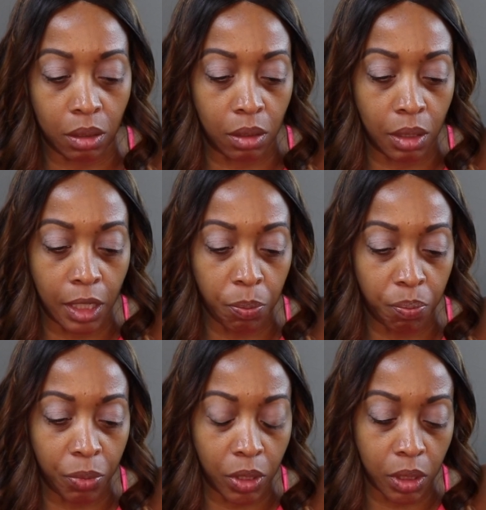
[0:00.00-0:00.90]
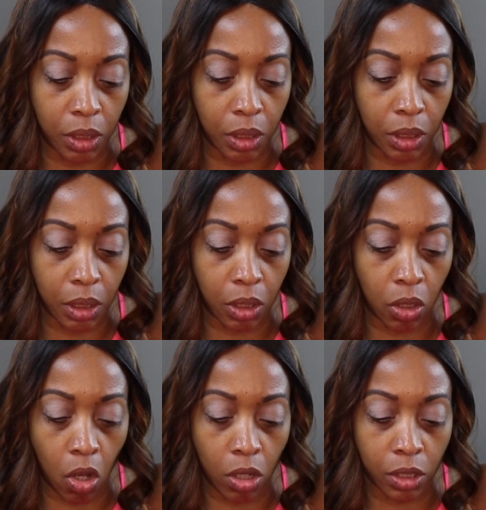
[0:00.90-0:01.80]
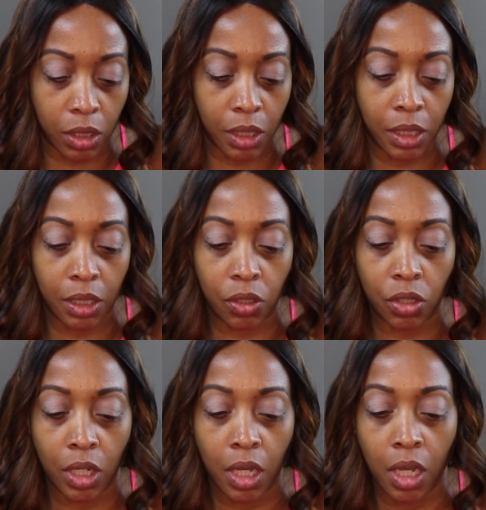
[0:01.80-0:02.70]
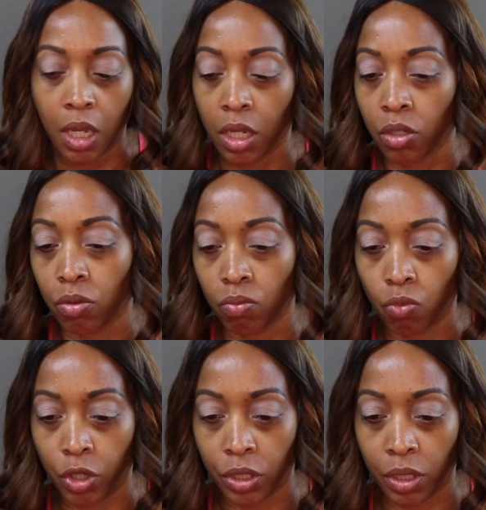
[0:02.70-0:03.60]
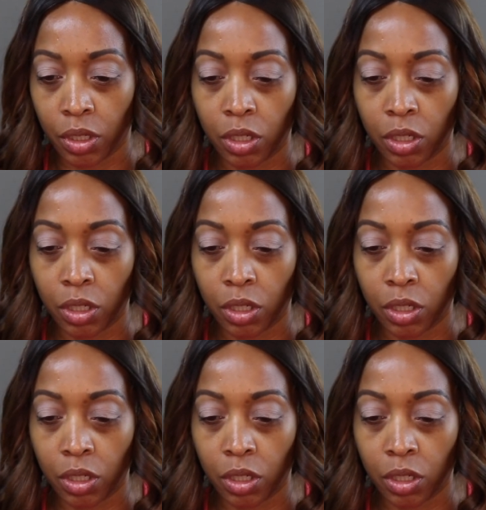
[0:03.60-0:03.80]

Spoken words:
Lip gloss is, what is this?